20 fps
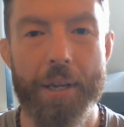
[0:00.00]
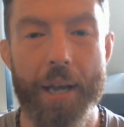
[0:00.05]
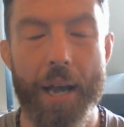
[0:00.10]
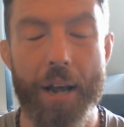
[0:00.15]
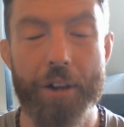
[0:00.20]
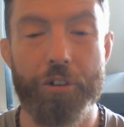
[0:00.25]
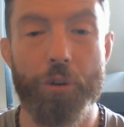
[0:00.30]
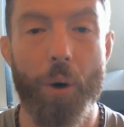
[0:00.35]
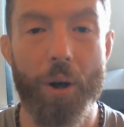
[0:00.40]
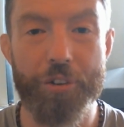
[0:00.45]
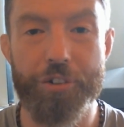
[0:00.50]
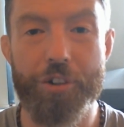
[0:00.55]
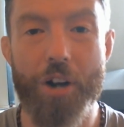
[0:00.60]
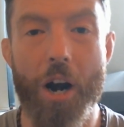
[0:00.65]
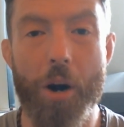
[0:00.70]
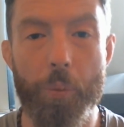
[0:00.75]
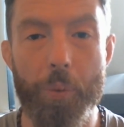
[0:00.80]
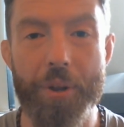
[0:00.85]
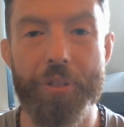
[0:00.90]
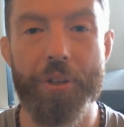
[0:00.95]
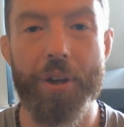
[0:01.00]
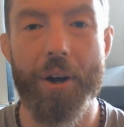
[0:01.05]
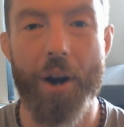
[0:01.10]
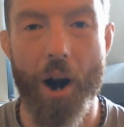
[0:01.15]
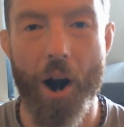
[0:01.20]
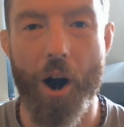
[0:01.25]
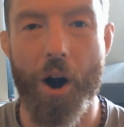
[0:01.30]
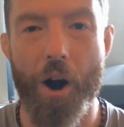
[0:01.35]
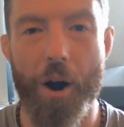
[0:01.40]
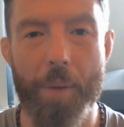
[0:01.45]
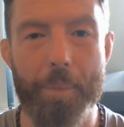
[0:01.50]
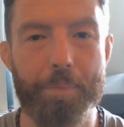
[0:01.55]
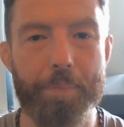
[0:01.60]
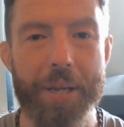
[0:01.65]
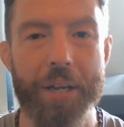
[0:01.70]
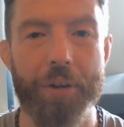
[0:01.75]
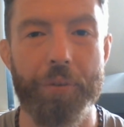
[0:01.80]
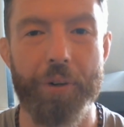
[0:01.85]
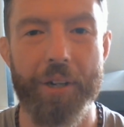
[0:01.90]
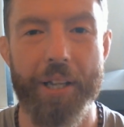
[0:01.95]
And so I'll start with R,
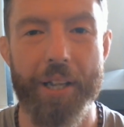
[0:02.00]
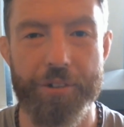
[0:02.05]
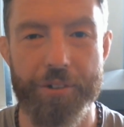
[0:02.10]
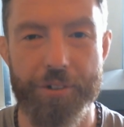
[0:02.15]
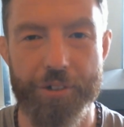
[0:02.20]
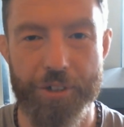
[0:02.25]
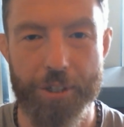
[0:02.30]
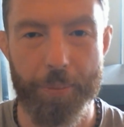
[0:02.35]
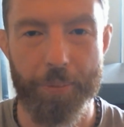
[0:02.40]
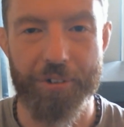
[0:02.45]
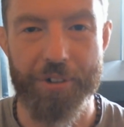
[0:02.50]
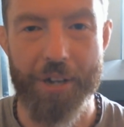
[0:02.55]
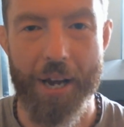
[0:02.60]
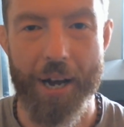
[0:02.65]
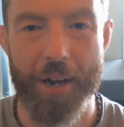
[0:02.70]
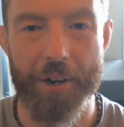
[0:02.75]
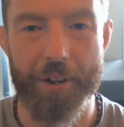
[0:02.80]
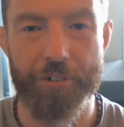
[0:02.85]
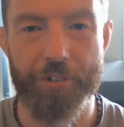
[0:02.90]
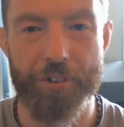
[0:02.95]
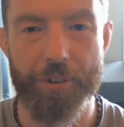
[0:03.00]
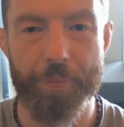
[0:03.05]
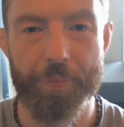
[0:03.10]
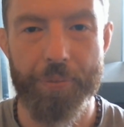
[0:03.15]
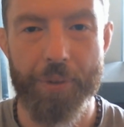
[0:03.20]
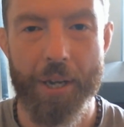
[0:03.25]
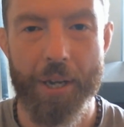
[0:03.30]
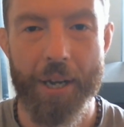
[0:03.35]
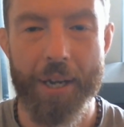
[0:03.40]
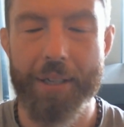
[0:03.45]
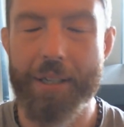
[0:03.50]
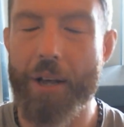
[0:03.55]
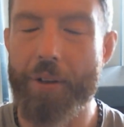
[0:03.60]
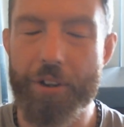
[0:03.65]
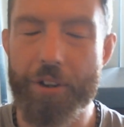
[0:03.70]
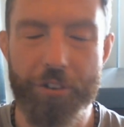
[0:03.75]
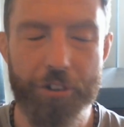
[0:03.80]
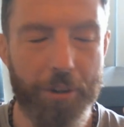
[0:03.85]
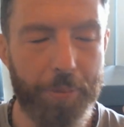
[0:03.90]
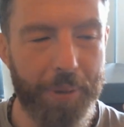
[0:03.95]
being relationship status. Now
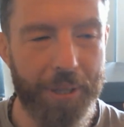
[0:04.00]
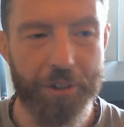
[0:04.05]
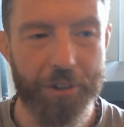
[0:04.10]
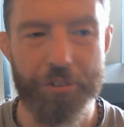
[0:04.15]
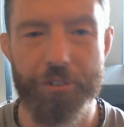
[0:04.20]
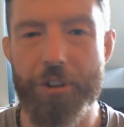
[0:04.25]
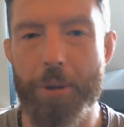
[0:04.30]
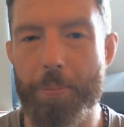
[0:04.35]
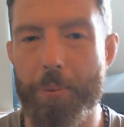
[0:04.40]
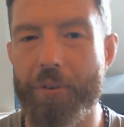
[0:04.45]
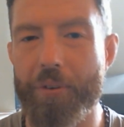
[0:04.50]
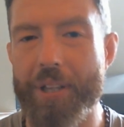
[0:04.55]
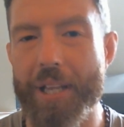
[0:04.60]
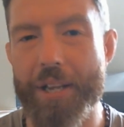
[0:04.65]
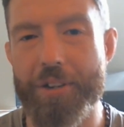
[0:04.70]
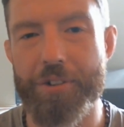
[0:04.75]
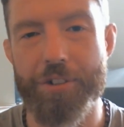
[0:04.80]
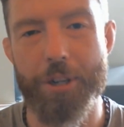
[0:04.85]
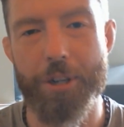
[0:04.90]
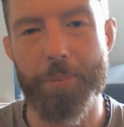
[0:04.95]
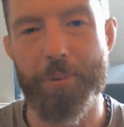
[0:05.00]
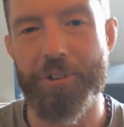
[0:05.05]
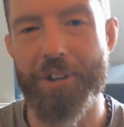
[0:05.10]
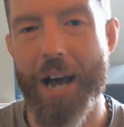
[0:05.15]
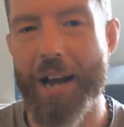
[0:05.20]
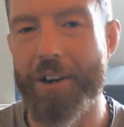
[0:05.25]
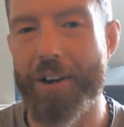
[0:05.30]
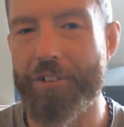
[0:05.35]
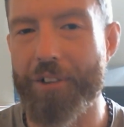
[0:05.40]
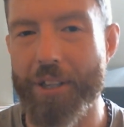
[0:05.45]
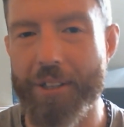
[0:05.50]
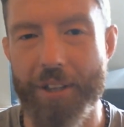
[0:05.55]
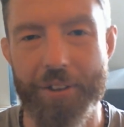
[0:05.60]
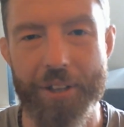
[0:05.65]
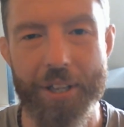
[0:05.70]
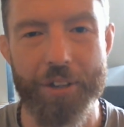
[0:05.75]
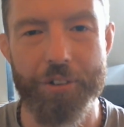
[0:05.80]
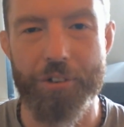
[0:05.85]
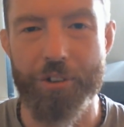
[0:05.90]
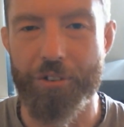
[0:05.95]
this can be the simple relationship status, like the
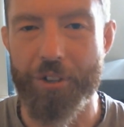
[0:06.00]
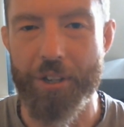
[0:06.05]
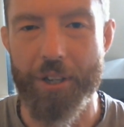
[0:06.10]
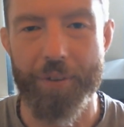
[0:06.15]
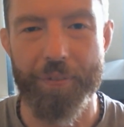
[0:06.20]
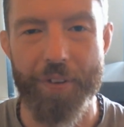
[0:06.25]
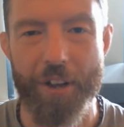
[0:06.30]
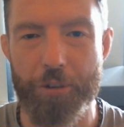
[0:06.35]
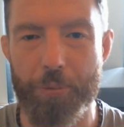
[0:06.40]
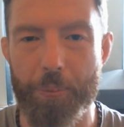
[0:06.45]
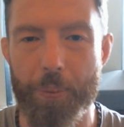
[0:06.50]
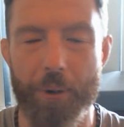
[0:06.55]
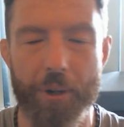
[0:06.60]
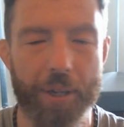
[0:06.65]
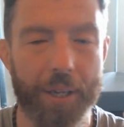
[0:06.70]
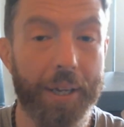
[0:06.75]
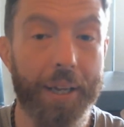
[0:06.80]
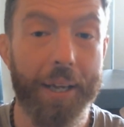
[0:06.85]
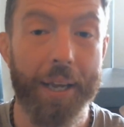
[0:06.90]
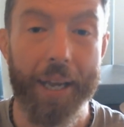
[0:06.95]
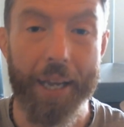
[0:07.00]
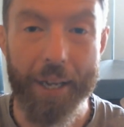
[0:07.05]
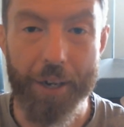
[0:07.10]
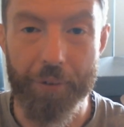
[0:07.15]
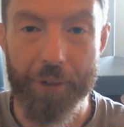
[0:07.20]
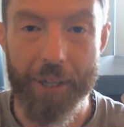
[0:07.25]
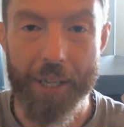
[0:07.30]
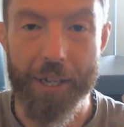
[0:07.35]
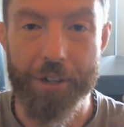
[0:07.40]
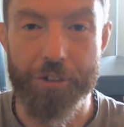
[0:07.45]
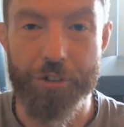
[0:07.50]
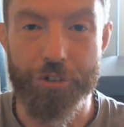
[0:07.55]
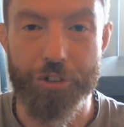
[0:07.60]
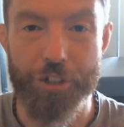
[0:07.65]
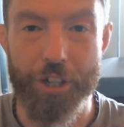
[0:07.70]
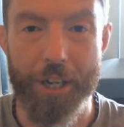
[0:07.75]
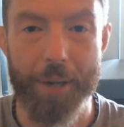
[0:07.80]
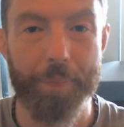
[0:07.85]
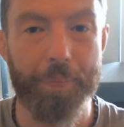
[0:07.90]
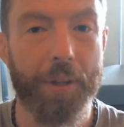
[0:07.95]
things you see on Facebook: in a
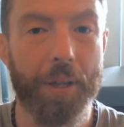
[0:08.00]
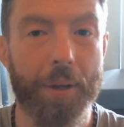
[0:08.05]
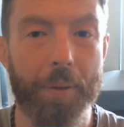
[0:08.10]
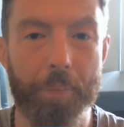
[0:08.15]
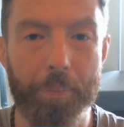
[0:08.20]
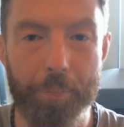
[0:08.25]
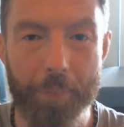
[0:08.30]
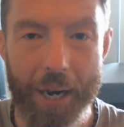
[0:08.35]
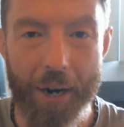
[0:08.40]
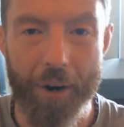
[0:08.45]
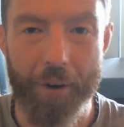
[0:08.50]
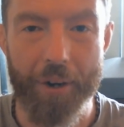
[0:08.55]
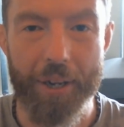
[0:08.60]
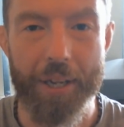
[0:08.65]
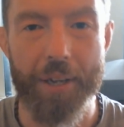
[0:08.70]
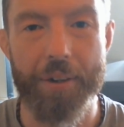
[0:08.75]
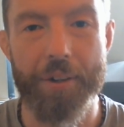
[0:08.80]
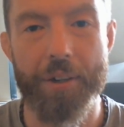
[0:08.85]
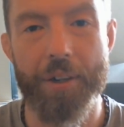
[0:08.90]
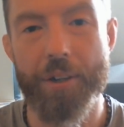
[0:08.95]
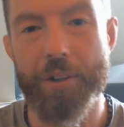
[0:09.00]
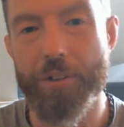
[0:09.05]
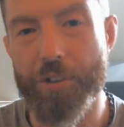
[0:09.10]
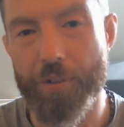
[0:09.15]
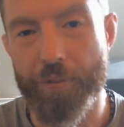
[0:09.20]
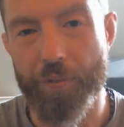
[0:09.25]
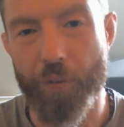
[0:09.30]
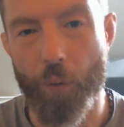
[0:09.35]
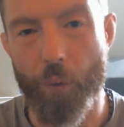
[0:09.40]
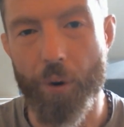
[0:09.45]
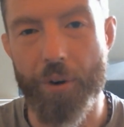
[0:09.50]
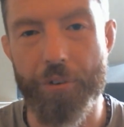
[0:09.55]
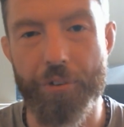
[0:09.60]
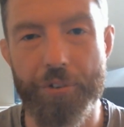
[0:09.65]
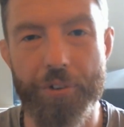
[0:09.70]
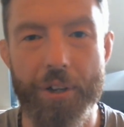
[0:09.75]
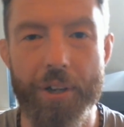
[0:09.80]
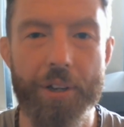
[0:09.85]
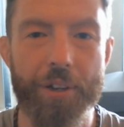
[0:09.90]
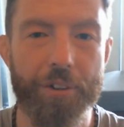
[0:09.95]
relationship, married,
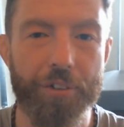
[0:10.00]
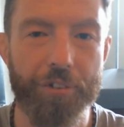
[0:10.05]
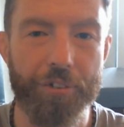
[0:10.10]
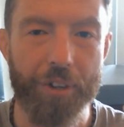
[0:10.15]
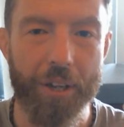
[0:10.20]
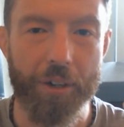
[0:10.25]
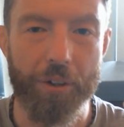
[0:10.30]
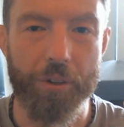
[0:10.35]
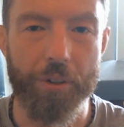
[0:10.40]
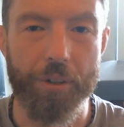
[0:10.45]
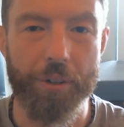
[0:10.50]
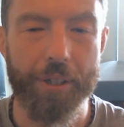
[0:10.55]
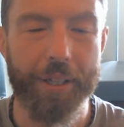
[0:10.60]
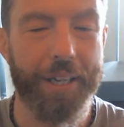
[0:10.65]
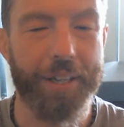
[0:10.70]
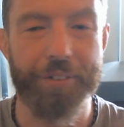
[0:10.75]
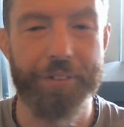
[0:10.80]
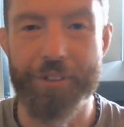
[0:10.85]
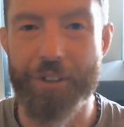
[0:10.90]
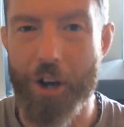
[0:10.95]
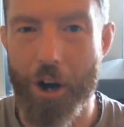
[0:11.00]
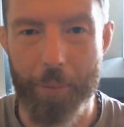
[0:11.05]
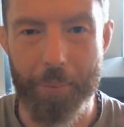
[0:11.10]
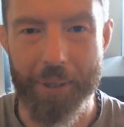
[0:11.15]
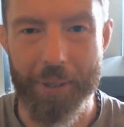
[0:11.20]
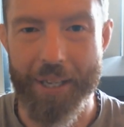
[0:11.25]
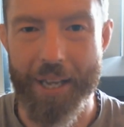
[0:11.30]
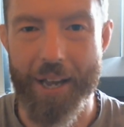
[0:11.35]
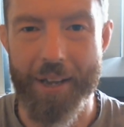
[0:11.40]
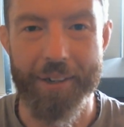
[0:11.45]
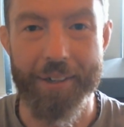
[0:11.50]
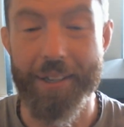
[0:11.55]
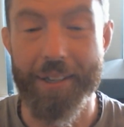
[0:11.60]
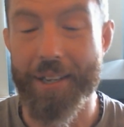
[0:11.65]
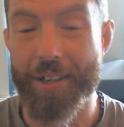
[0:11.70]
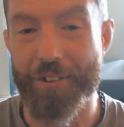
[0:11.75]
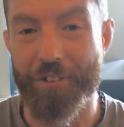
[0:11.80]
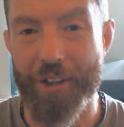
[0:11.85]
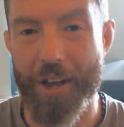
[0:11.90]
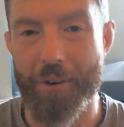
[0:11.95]
divorced, single, it's
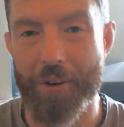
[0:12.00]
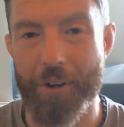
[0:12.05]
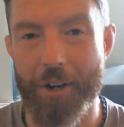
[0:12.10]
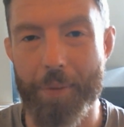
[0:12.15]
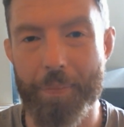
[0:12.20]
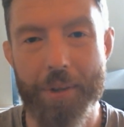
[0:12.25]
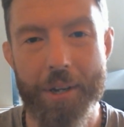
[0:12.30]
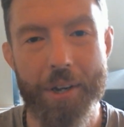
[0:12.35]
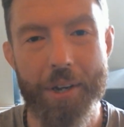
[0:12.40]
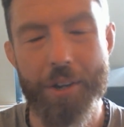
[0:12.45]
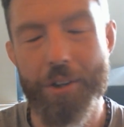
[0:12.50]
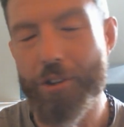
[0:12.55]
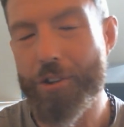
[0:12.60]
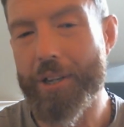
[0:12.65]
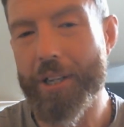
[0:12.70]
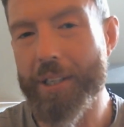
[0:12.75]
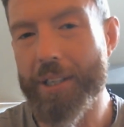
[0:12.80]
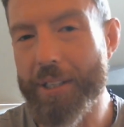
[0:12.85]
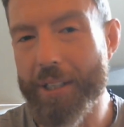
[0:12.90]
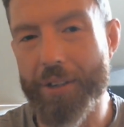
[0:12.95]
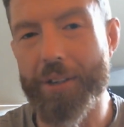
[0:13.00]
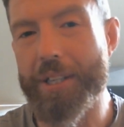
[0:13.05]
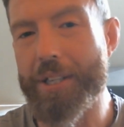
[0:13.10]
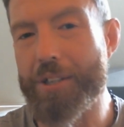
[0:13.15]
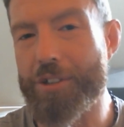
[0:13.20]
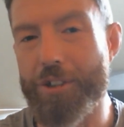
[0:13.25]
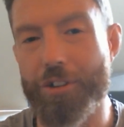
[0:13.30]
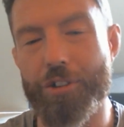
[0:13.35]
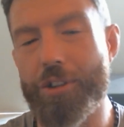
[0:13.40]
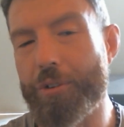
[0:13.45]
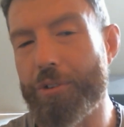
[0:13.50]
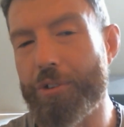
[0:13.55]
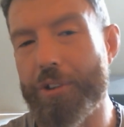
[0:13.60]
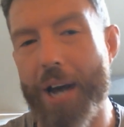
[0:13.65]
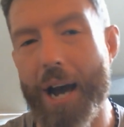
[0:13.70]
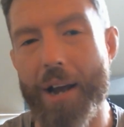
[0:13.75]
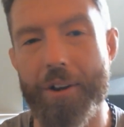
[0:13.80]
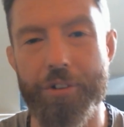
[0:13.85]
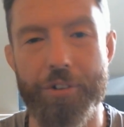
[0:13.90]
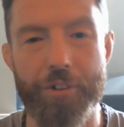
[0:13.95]
complicated, etc. You can literally just use
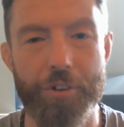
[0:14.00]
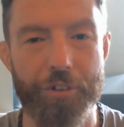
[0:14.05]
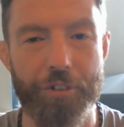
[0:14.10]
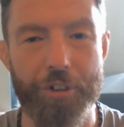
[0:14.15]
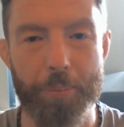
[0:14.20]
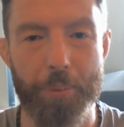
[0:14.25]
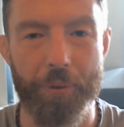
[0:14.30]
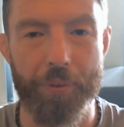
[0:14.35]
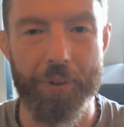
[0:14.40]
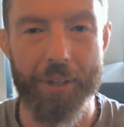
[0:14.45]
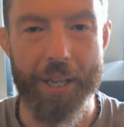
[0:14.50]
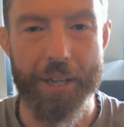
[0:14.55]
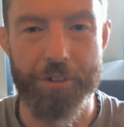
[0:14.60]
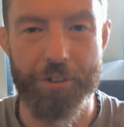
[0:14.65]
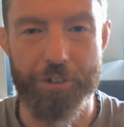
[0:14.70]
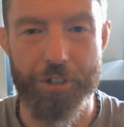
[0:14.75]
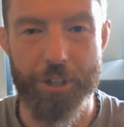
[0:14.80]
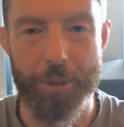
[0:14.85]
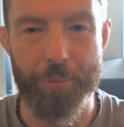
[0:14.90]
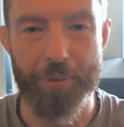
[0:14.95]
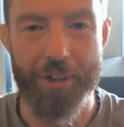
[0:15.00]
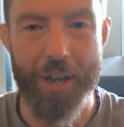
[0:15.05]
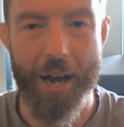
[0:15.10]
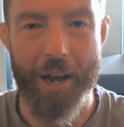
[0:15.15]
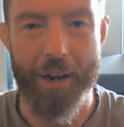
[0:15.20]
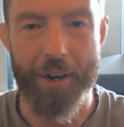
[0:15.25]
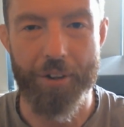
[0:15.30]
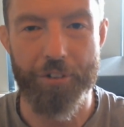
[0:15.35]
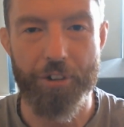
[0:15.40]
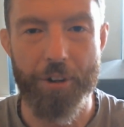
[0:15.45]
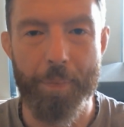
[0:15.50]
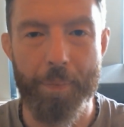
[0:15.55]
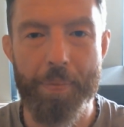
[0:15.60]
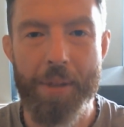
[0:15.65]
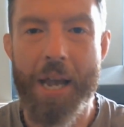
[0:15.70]
that as your simple relationship status.